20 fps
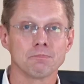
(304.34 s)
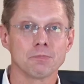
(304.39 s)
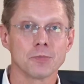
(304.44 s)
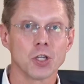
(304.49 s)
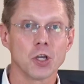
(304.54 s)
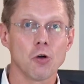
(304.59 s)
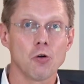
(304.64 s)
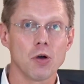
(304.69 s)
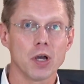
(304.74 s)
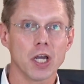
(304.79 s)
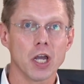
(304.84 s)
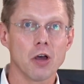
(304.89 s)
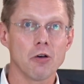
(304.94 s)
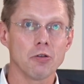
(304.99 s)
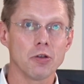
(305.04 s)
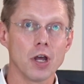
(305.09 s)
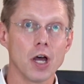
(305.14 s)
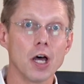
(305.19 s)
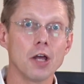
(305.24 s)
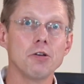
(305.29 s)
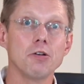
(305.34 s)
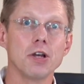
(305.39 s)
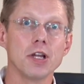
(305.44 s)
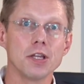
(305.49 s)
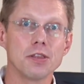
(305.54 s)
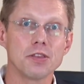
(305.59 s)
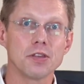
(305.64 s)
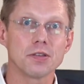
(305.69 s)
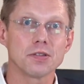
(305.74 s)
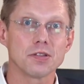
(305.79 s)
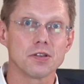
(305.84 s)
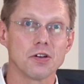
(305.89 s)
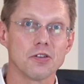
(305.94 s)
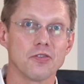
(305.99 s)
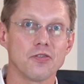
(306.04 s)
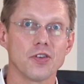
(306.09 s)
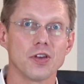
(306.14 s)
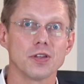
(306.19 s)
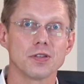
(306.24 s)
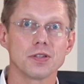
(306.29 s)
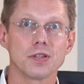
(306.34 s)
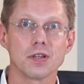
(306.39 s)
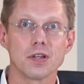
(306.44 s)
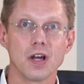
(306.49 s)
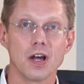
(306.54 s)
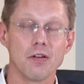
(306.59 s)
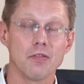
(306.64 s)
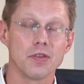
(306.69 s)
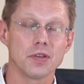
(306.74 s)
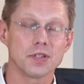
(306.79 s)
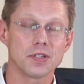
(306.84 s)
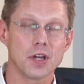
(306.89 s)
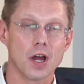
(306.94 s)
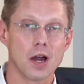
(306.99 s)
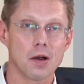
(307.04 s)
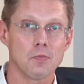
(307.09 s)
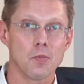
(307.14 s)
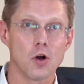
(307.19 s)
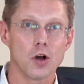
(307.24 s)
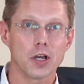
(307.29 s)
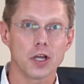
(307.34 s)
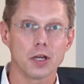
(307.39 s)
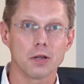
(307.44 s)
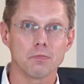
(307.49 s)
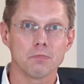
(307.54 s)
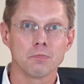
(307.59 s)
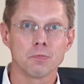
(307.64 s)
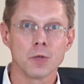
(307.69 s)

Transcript: going on underneath the surface of the stock market.